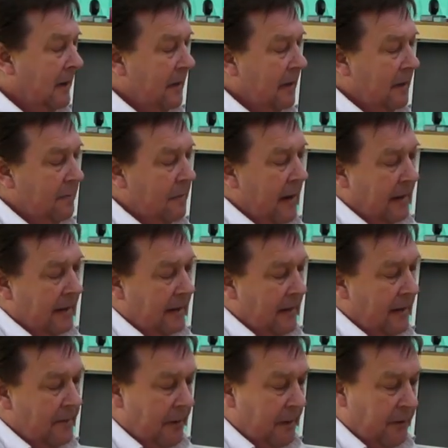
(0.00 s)
it made the
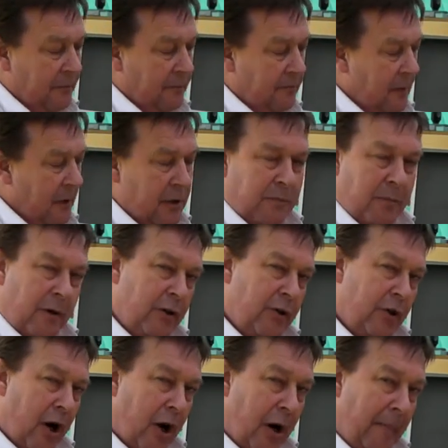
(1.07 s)
image much
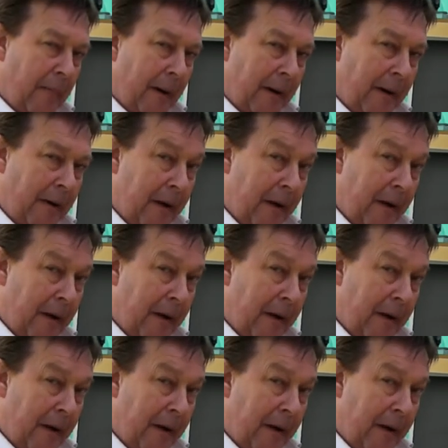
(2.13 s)
sharper